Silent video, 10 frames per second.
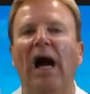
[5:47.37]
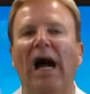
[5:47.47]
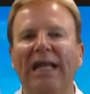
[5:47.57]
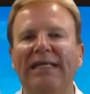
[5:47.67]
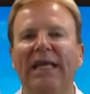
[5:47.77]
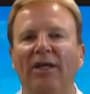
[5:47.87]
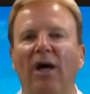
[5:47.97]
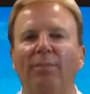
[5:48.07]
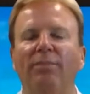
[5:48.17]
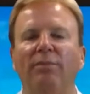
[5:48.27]
I get
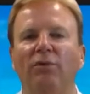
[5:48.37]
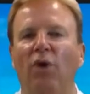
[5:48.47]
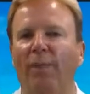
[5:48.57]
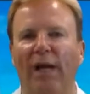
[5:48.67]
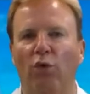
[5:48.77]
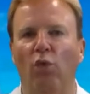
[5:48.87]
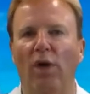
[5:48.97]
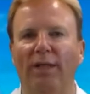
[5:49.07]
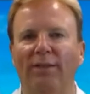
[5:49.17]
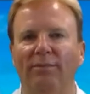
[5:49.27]
up no matter
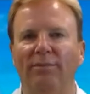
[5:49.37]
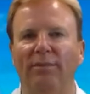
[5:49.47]
what.